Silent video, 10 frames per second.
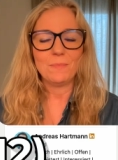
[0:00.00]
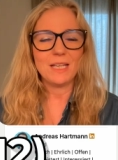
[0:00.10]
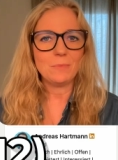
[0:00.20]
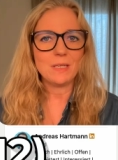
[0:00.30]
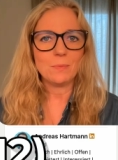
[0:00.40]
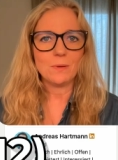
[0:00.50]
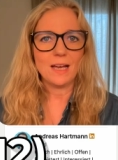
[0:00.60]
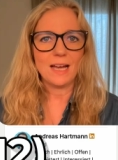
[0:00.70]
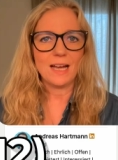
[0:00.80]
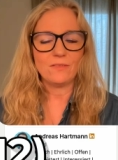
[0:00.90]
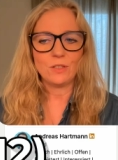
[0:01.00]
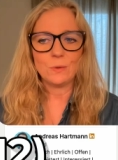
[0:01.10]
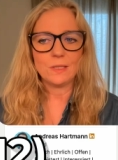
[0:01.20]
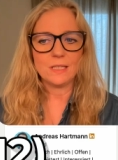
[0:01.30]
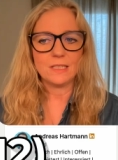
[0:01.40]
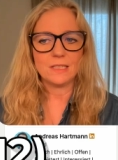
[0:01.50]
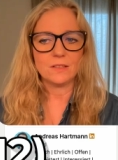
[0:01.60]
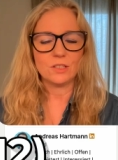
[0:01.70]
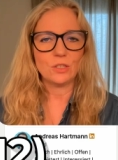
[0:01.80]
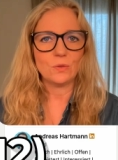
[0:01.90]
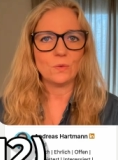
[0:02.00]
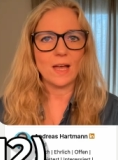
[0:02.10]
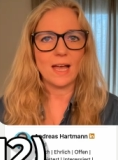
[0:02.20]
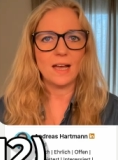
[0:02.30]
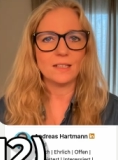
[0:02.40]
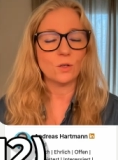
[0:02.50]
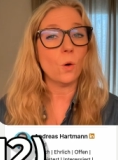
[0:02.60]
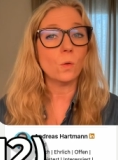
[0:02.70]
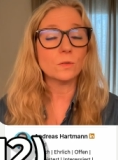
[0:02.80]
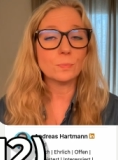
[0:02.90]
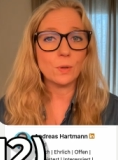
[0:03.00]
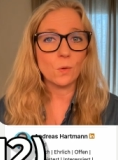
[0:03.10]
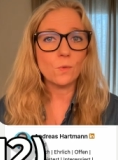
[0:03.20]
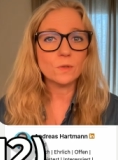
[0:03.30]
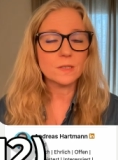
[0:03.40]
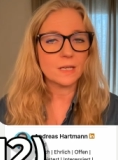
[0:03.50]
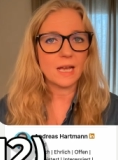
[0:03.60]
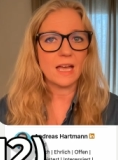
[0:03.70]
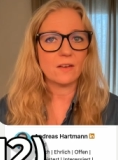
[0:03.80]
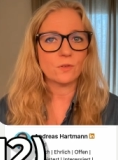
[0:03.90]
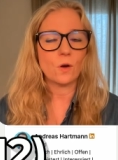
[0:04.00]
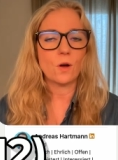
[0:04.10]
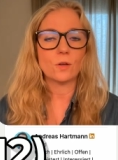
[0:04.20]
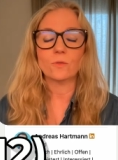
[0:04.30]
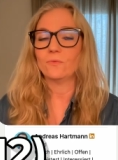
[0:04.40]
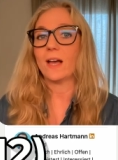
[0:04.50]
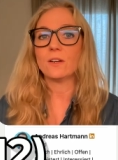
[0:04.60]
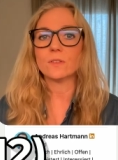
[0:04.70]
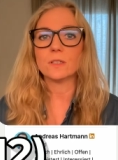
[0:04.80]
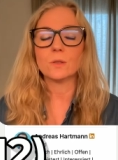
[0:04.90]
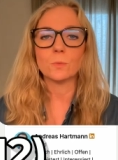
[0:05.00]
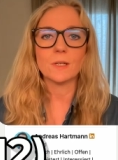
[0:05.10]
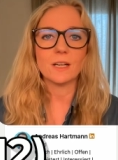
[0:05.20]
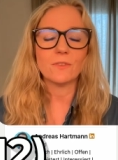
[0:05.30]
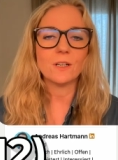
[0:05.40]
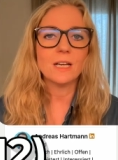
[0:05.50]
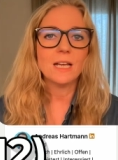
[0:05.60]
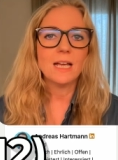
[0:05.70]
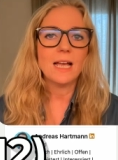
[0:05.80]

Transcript: Many people have used this to add old posts that have gone viral or whatever.